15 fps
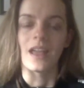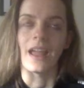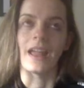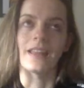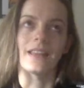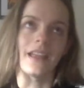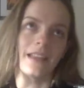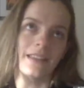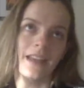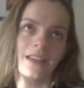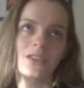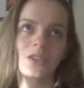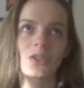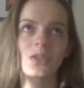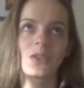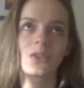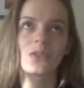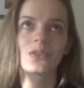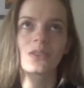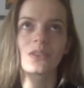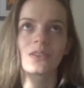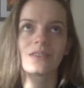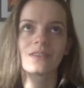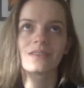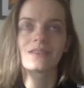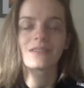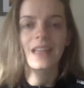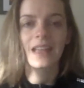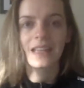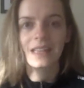and that I should
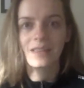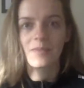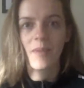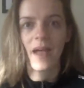take it